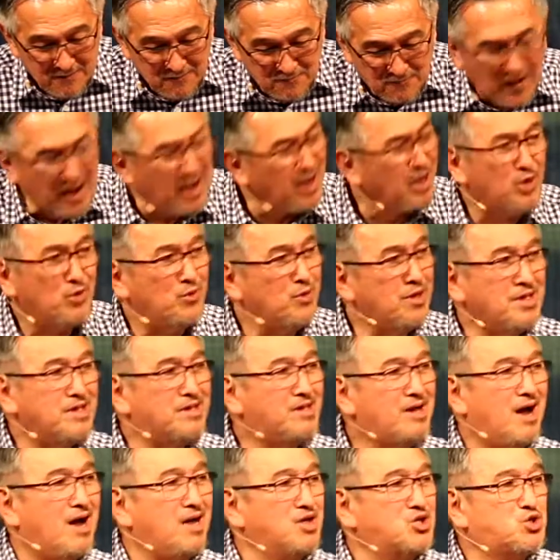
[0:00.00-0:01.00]

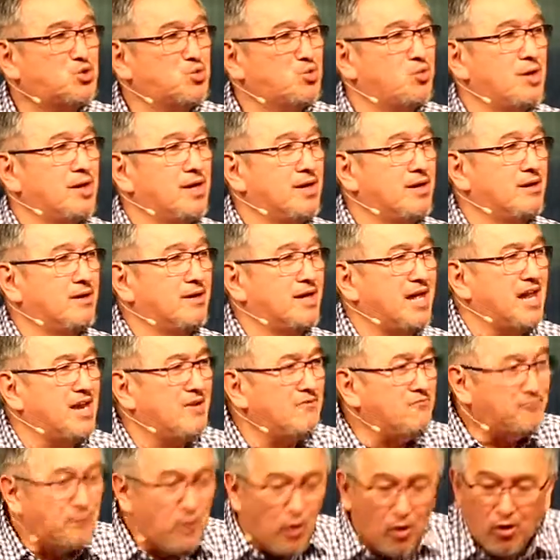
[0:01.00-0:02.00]
Following God's will
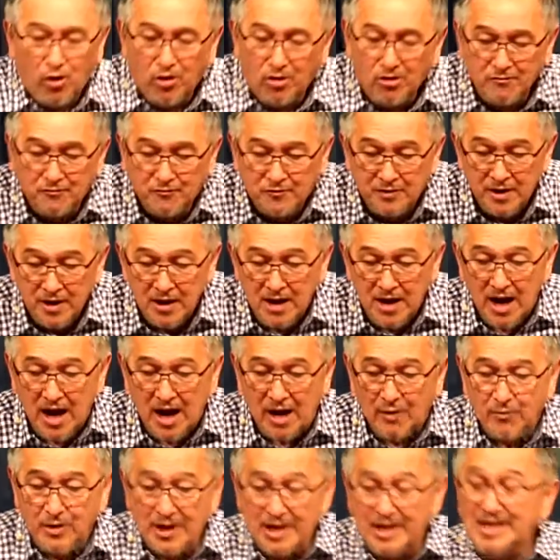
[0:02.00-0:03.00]
involved
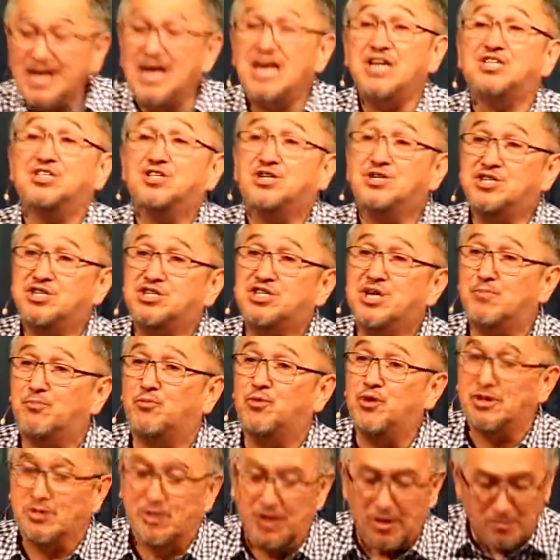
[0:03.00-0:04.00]
a
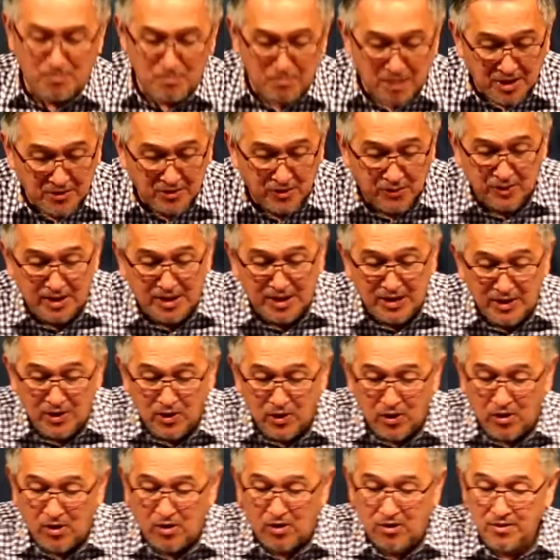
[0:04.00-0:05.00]
relationship with her
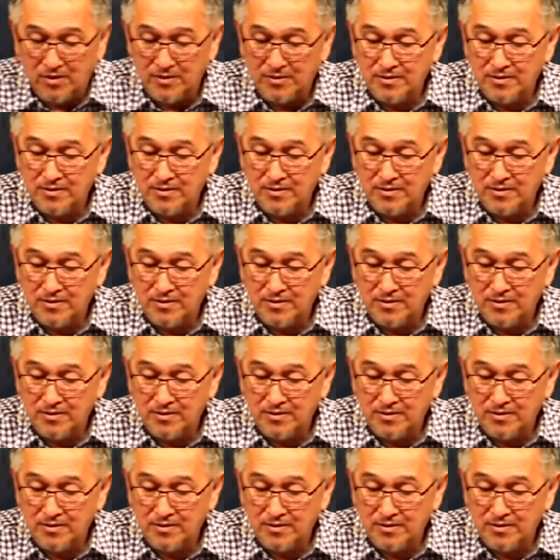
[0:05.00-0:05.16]
mother-in-law